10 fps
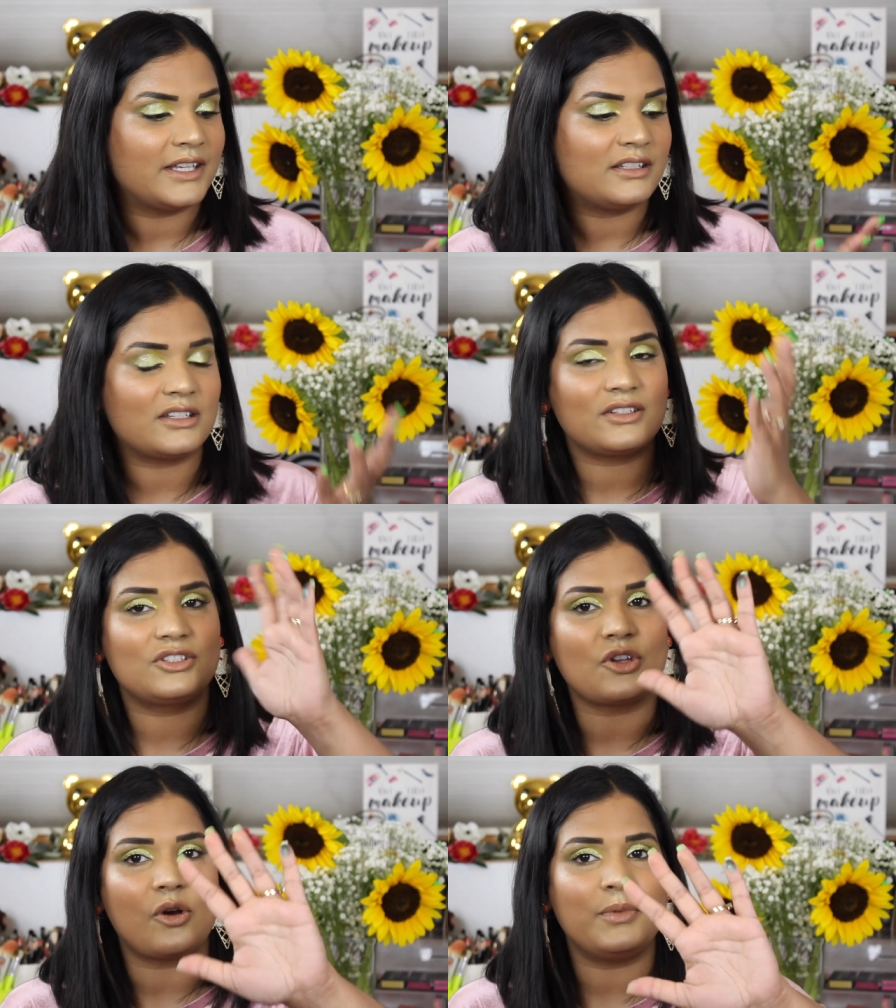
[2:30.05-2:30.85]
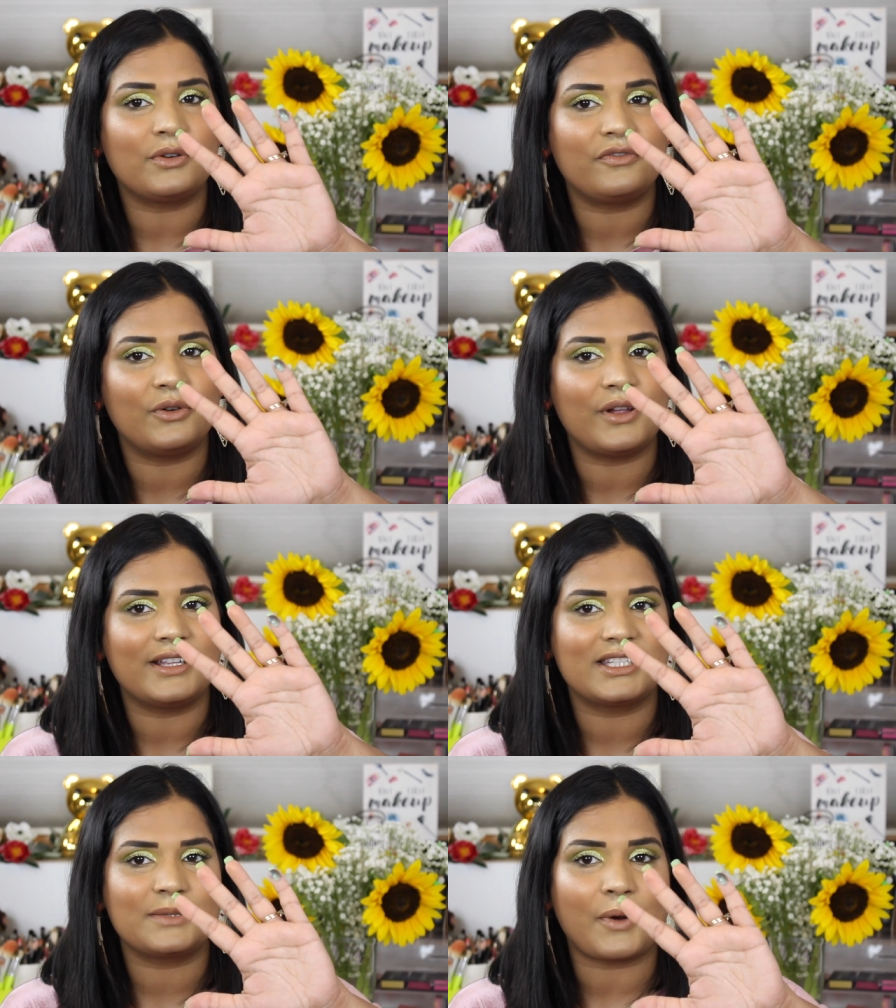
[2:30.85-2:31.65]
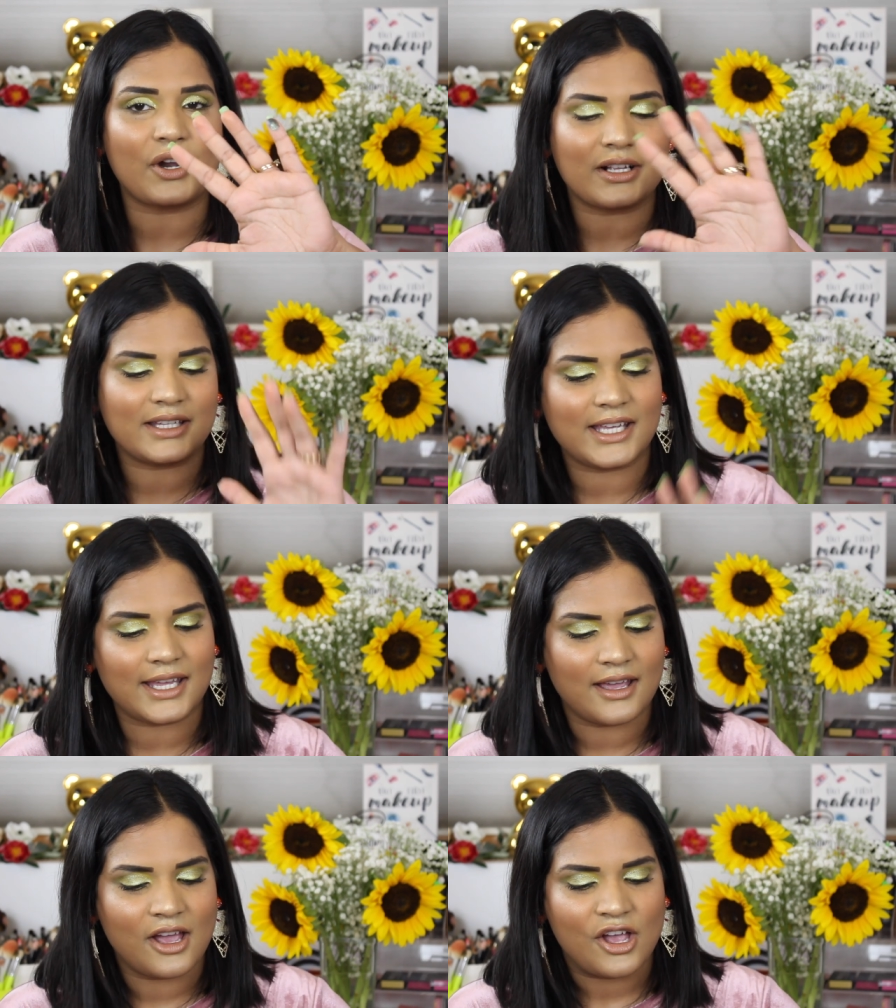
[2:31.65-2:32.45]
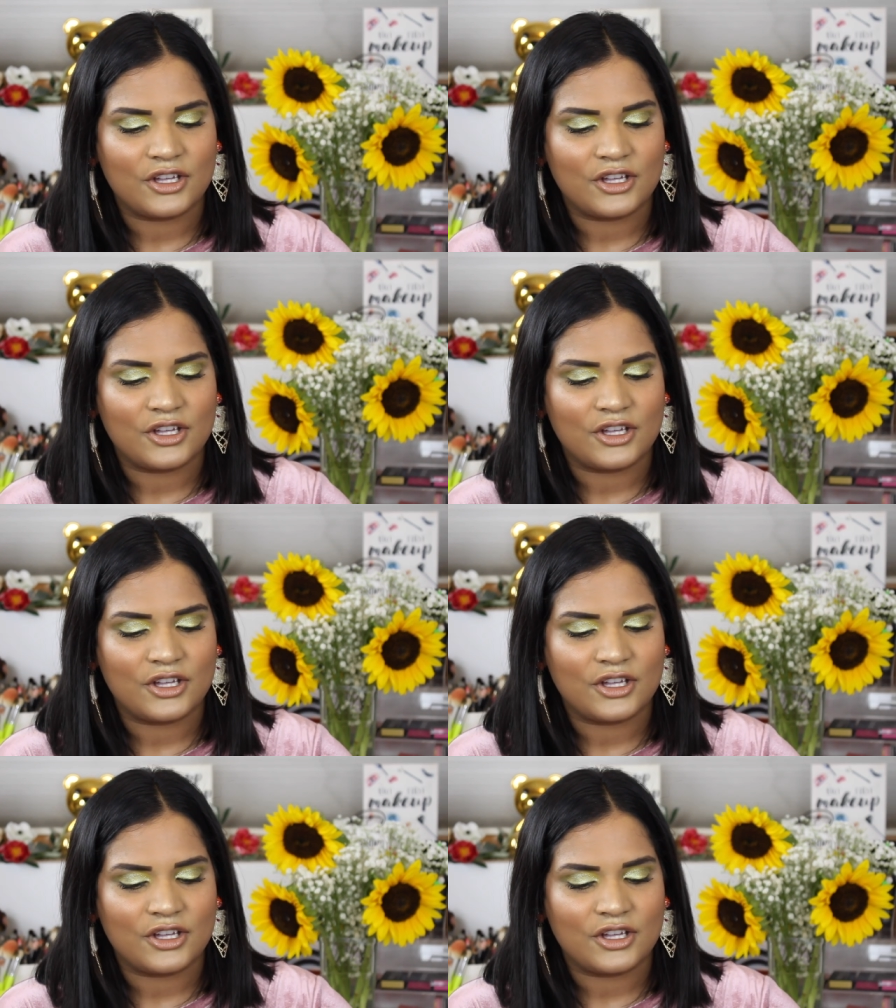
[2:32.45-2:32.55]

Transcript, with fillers: It's so beautiful and sparkly.